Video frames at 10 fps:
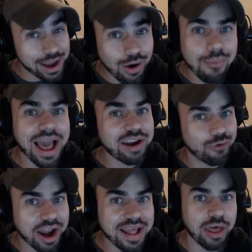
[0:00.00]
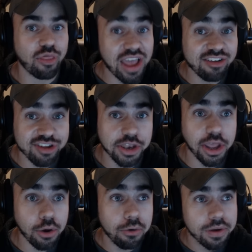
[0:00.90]
I know I'm kind of running out of things to
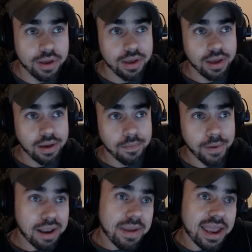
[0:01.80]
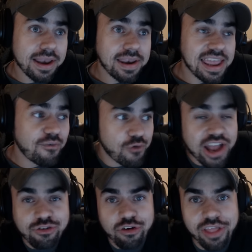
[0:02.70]
do, but I mean,
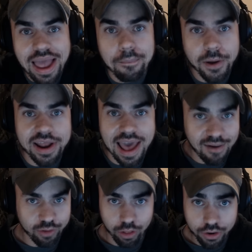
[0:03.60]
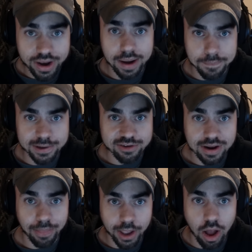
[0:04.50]
eventually I'm going to have to learn how to build
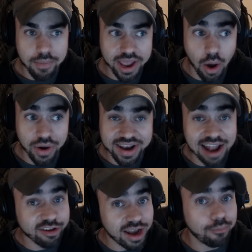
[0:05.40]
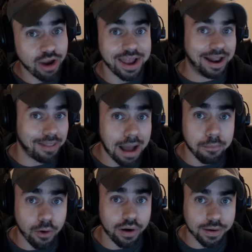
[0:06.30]
something on my own, and that's going to bring in a lot
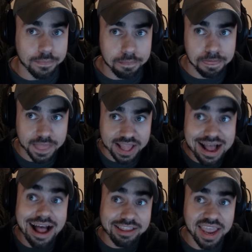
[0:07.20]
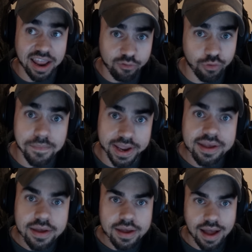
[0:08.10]
more content for me.
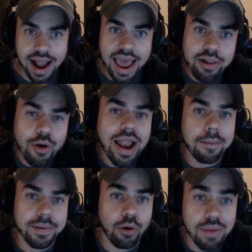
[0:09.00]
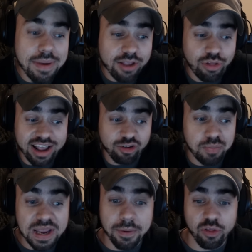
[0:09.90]
I gotta learn how to build. Maybe I can do like a
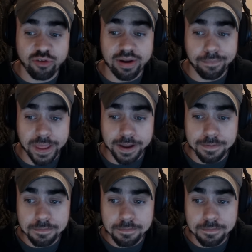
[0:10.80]
speed build or something.